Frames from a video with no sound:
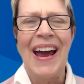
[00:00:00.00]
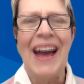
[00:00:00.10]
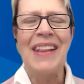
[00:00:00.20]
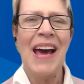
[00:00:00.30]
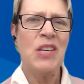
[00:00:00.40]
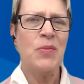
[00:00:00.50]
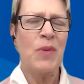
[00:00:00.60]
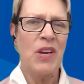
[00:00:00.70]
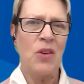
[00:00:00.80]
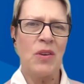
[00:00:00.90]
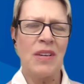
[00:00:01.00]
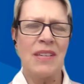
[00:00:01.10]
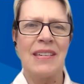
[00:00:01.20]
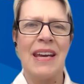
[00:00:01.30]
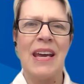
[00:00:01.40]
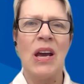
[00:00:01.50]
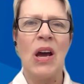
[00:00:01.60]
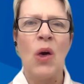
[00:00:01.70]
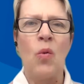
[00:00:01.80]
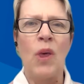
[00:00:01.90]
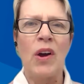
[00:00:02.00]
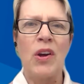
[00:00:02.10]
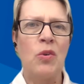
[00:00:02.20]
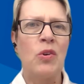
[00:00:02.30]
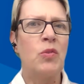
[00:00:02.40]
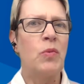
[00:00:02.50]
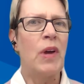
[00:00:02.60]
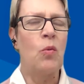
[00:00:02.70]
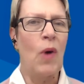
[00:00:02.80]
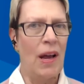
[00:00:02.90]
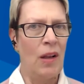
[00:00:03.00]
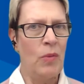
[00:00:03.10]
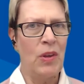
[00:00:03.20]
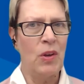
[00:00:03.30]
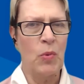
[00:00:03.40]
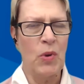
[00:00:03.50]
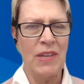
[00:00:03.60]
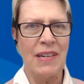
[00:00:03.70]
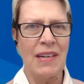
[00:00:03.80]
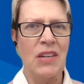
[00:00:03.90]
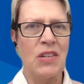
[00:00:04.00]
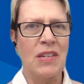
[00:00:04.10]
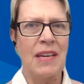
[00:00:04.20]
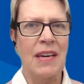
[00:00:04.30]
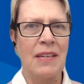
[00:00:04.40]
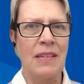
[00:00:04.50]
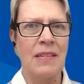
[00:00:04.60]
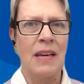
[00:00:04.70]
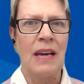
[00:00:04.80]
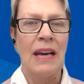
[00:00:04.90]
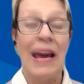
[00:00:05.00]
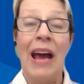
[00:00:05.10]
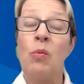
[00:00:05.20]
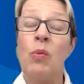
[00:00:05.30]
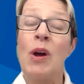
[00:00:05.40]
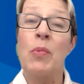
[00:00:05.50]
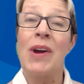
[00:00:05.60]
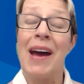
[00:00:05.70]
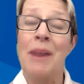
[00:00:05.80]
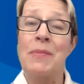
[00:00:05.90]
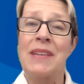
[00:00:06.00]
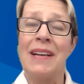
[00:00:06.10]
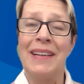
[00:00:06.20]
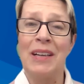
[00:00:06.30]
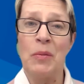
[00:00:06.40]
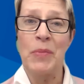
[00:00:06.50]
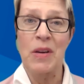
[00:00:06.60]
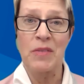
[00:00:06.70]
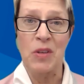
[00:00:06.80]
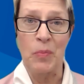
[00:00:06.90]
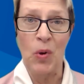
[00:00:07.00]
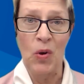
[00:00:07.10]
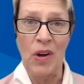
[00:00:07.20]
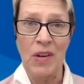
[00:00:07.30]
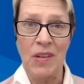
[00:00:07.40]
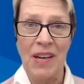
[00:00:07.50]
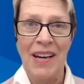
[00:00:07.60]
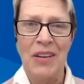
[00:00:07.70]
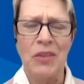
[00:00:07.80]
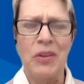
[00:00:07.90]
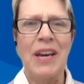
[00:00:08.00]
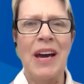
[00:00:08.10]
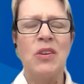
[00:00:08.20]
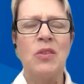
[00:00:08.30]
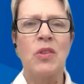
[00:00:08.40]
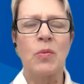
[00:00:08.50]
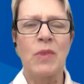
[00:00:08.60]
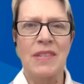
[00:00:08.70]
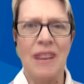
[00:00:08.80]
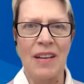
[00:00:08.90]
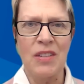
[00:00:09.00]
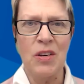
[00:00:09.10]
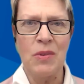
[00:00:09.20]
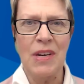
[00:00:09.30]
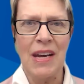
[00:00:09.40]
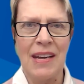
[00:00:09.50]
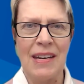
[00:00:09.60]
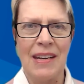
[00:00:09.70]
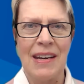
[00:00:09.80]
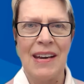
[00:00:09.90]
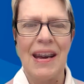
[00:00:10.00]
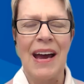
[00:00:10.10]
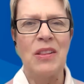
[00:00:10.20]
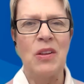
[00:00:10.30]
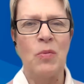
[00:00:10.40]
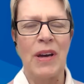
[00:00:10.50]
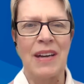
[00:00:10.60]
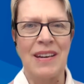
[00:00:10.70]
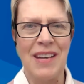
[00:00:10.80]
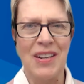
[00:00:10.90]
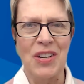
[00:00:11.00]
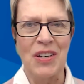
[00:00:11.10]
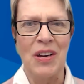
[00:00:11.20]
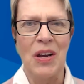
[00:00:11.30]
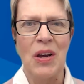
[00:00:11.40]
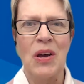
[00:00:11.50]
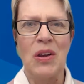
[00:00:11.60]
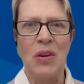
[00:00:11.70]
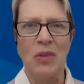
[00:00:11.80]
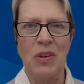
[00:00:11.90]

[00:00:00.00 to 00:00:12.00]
And that's where you can see where you're doing well with your presentation skills and where perhaps a little bit of support could get you the results you need and the recognition you